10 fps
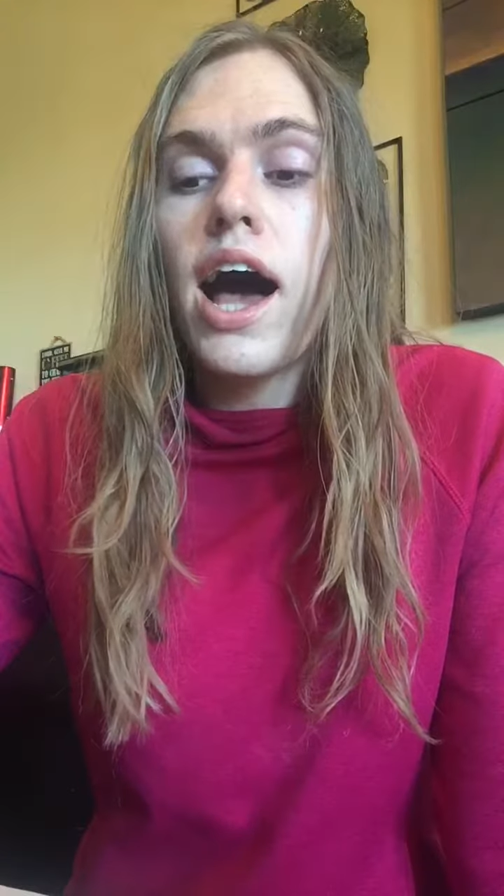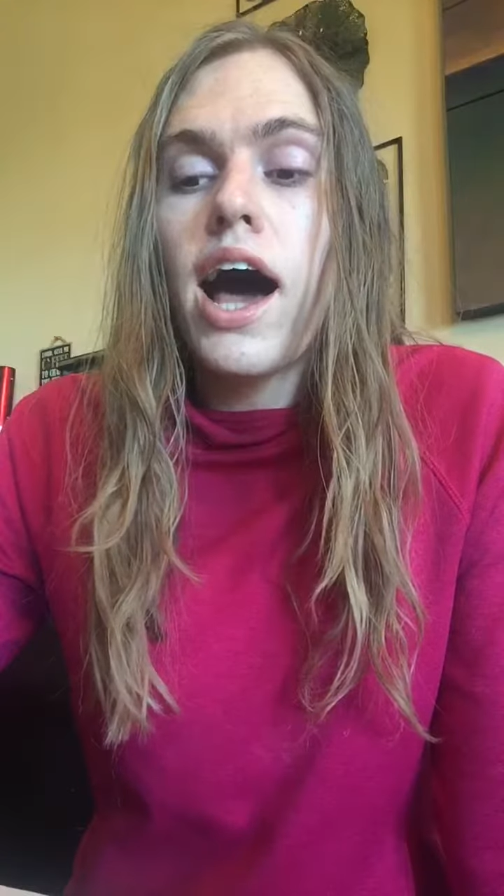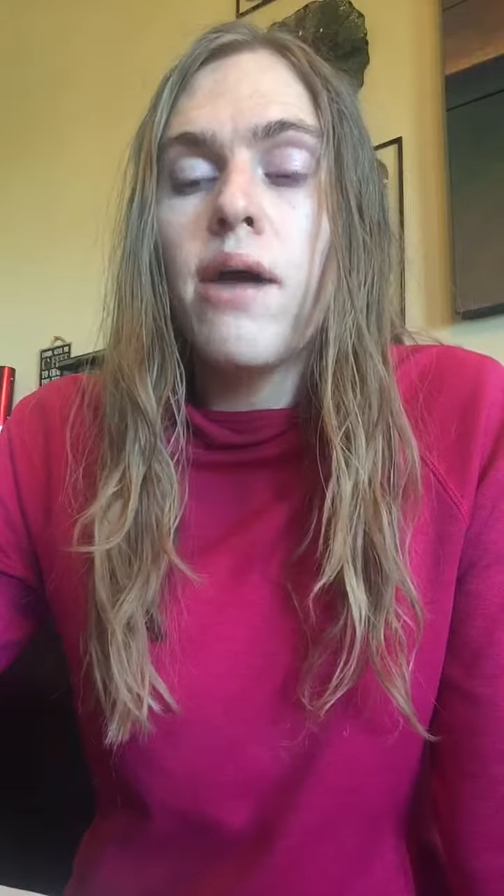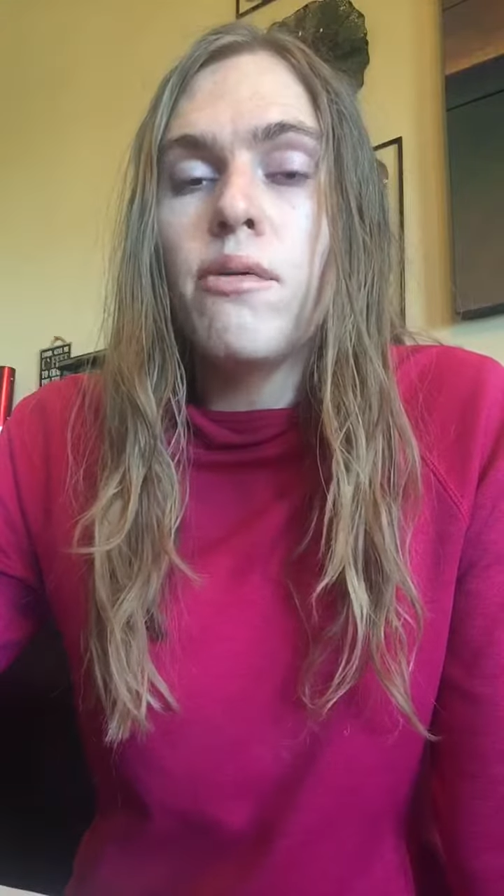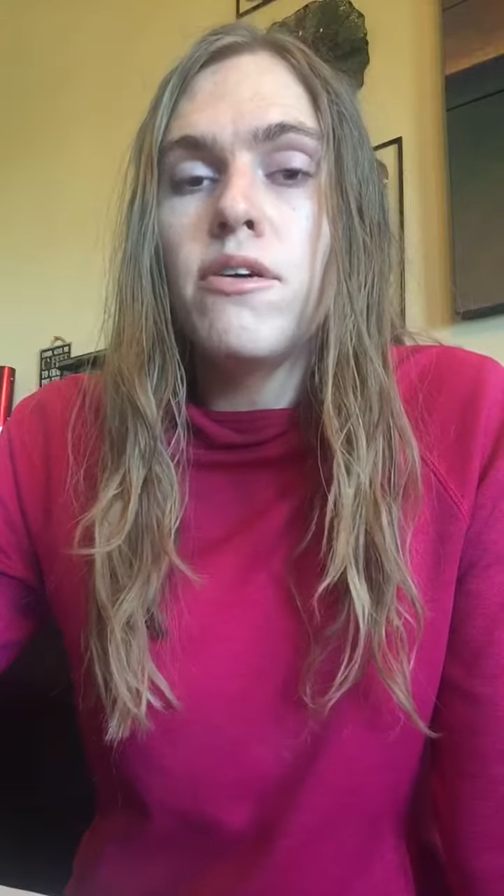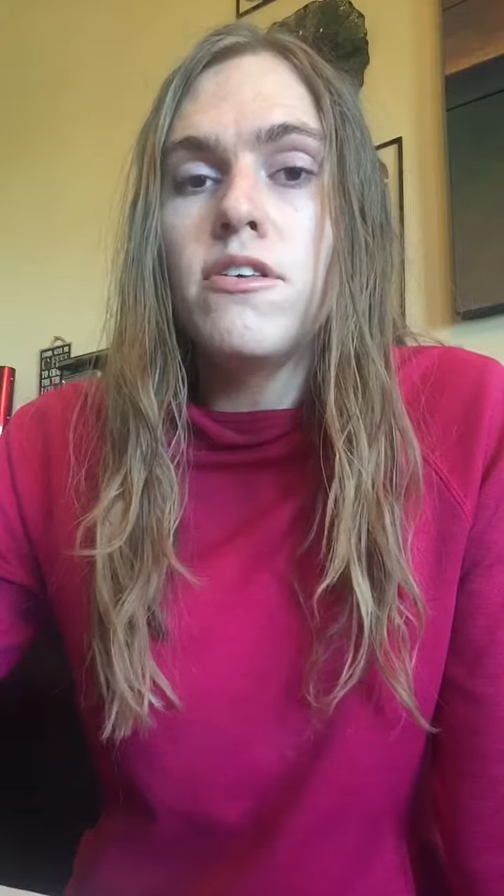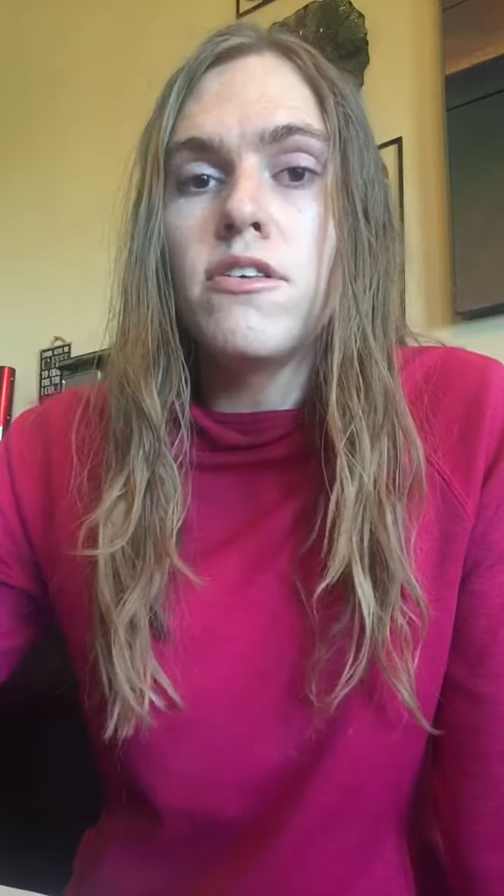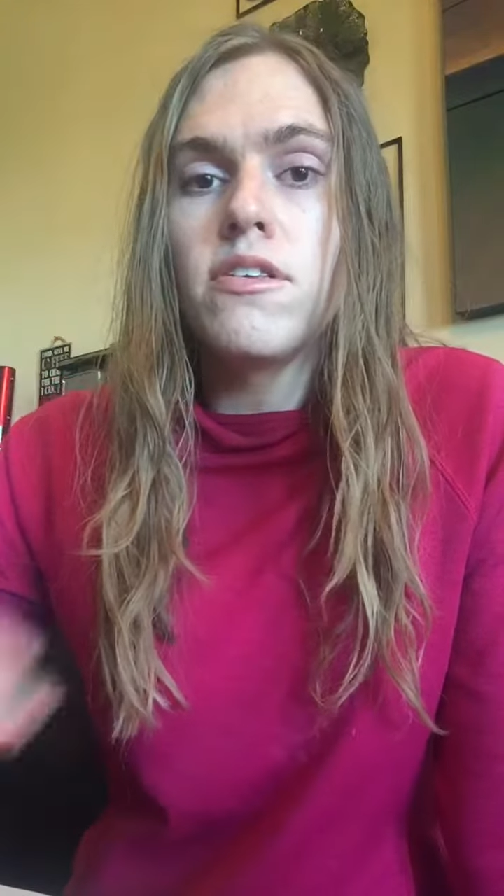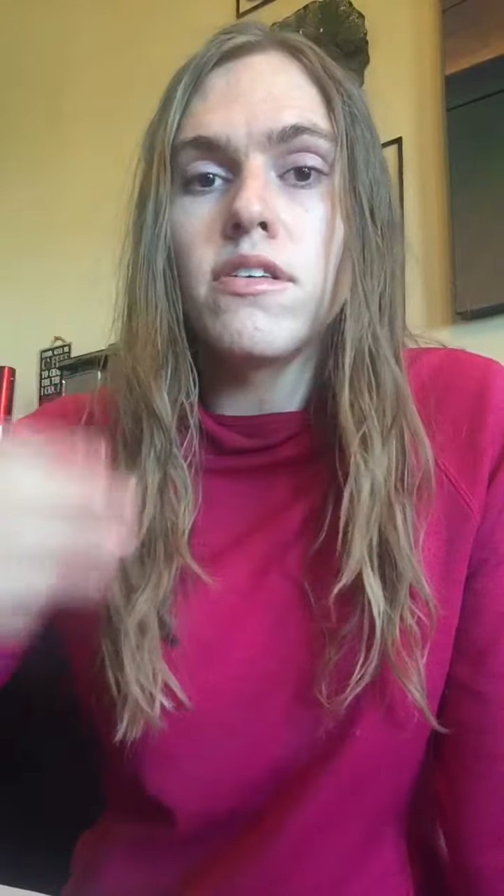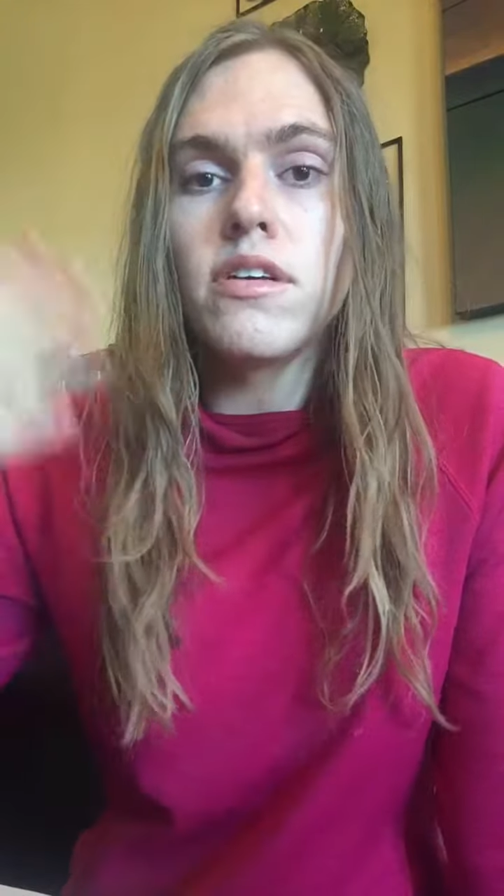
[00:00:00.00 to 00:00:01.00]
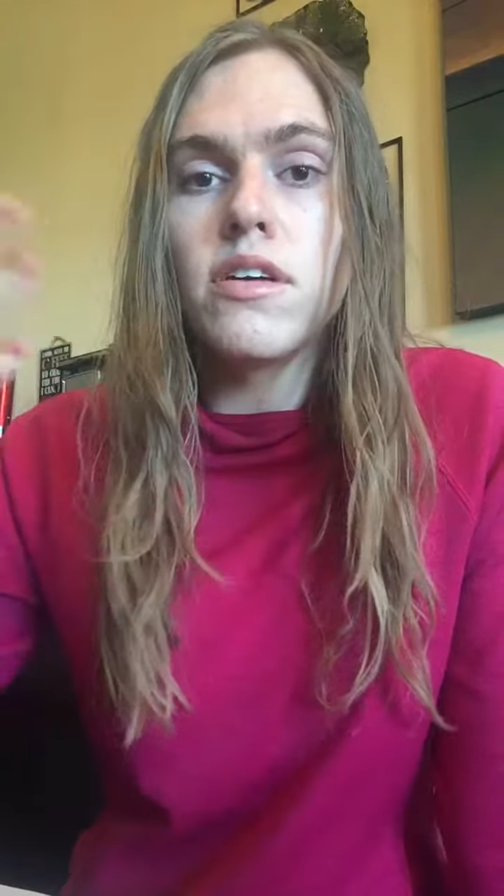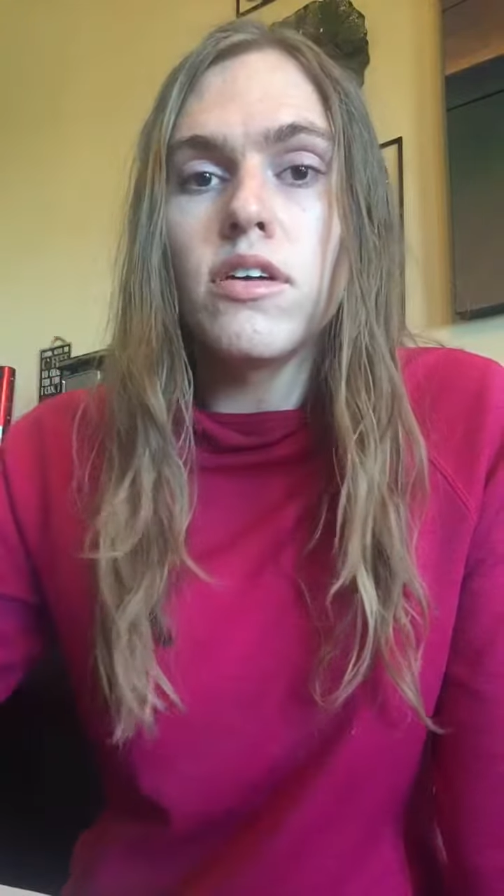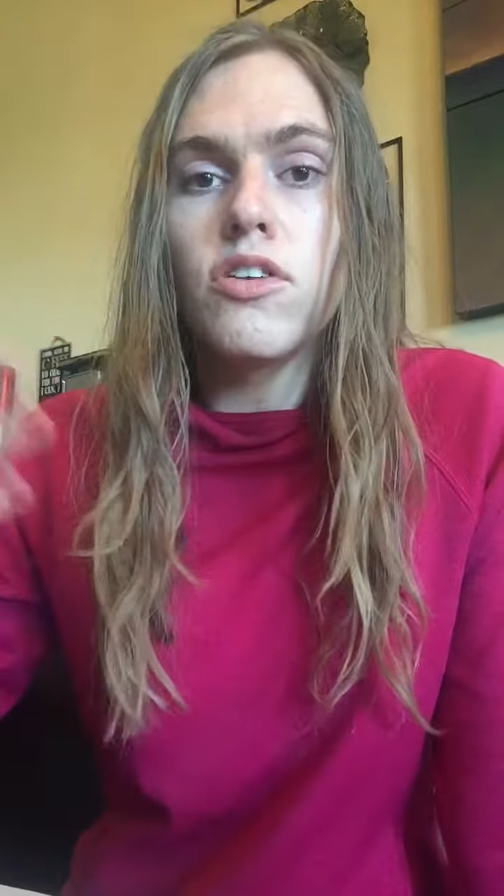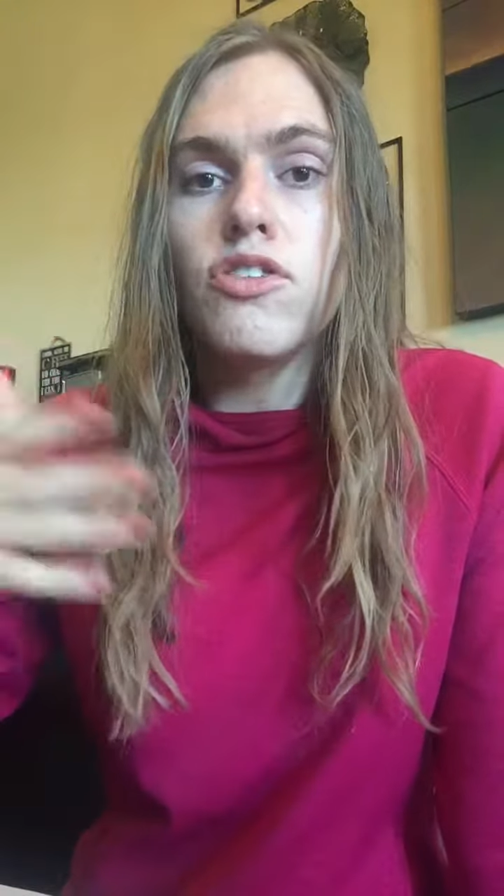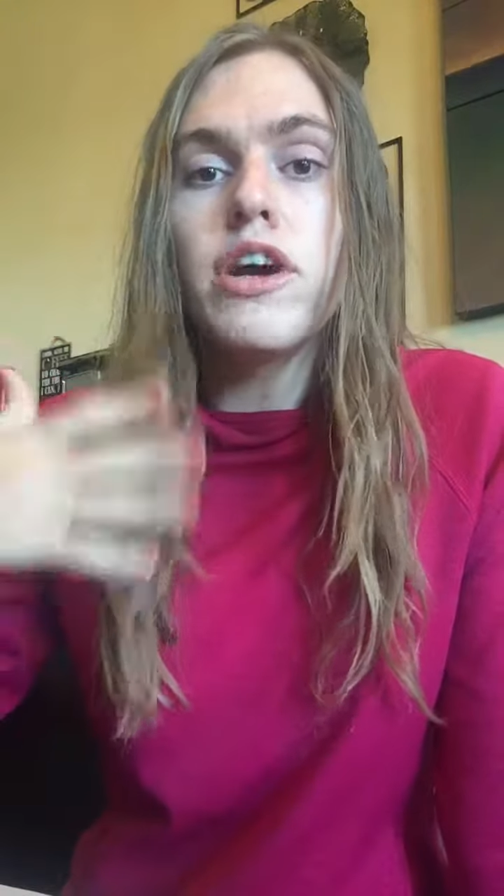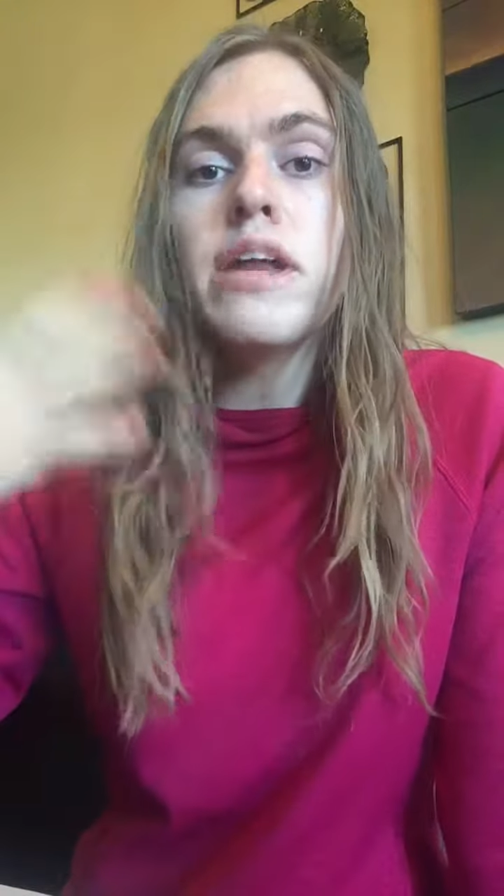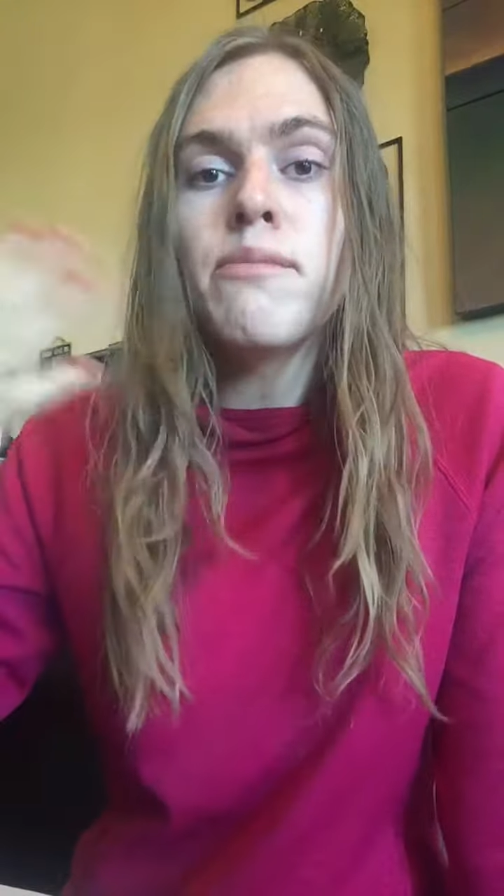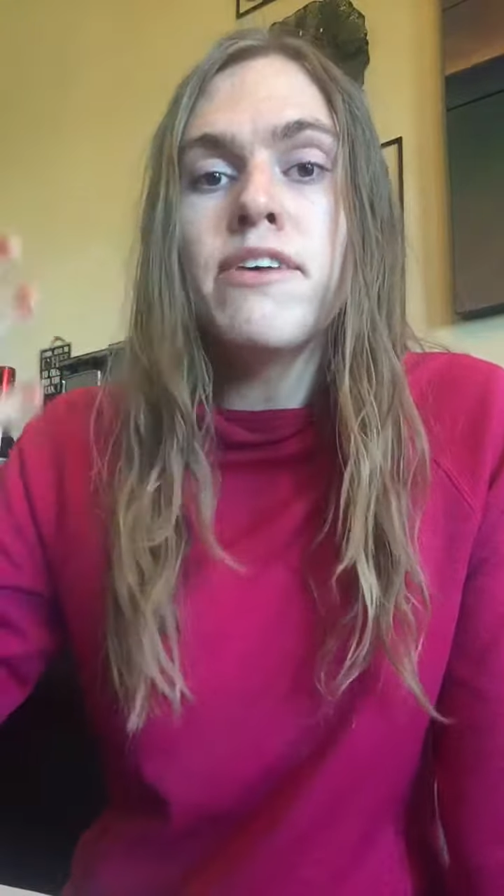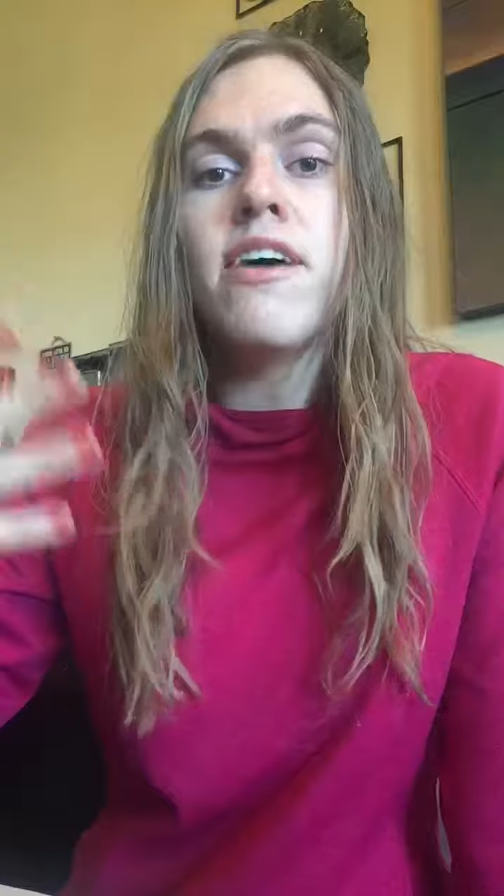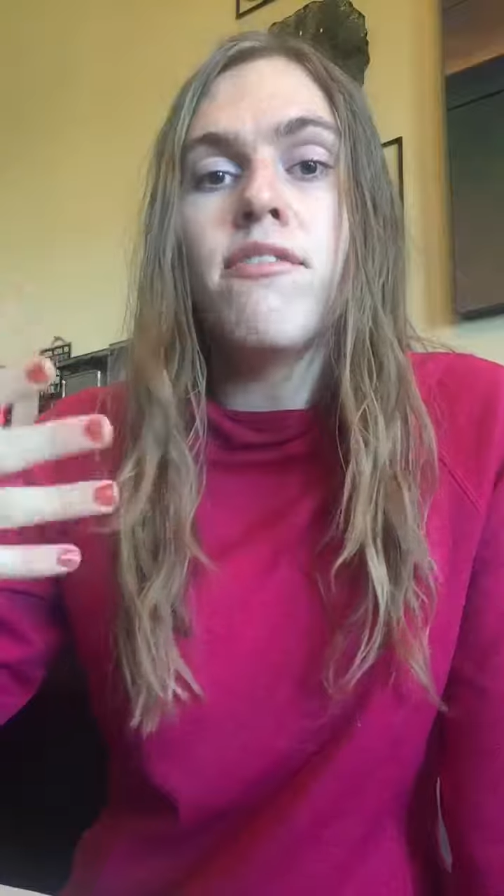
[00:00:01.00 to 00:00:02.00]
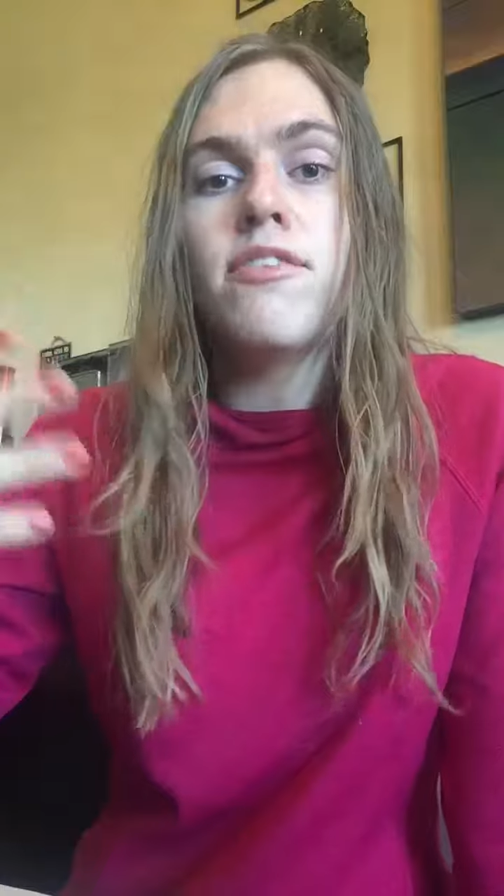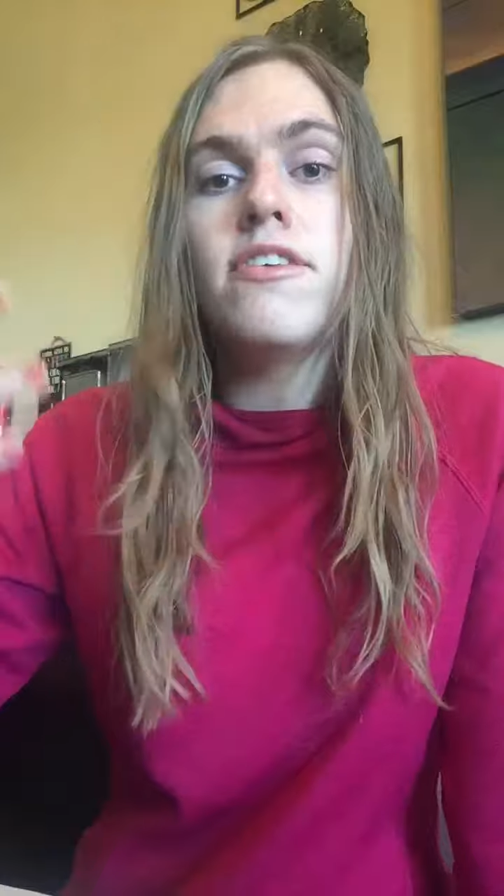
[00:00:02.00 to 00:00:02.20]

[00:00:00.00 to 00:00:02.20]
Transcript: I was training myself